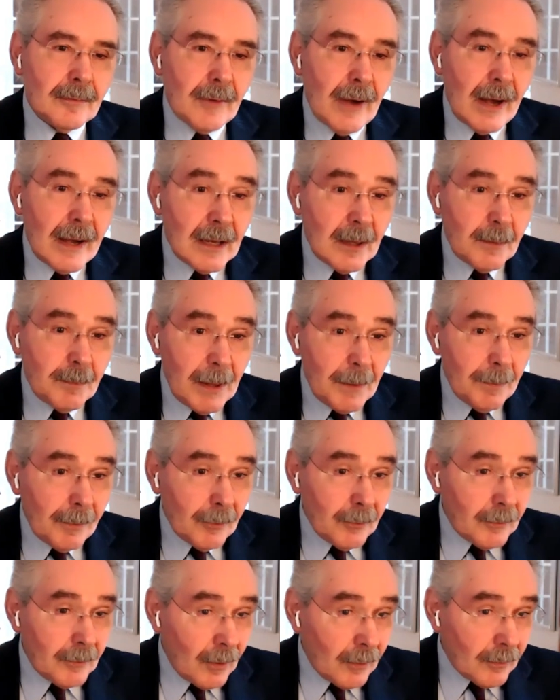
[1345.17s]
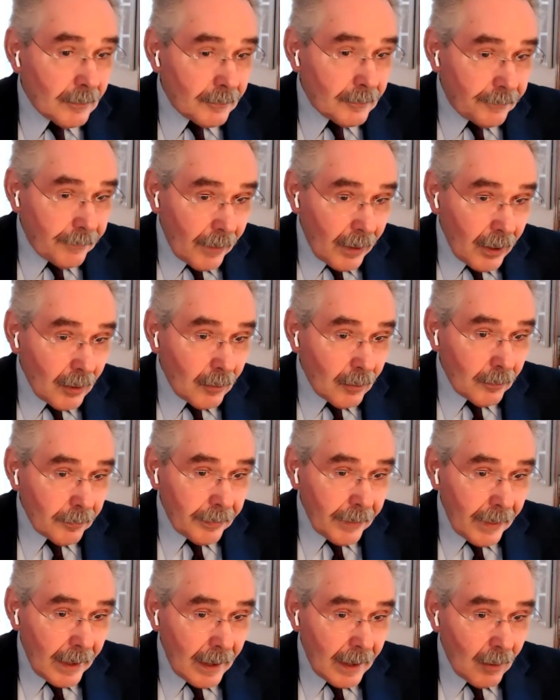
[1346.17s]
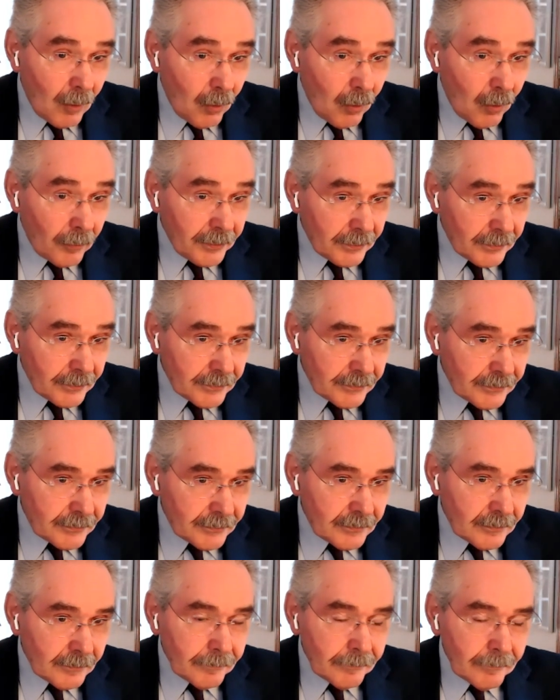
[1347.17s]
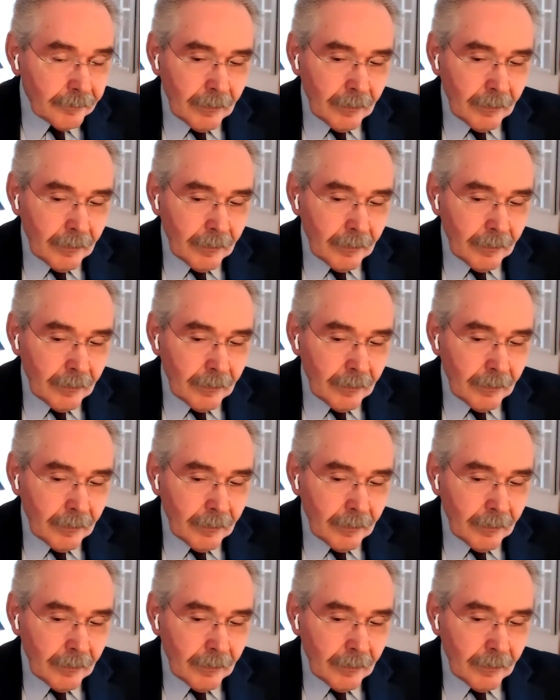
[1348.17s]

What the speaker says: threatening people who don't follow their orders.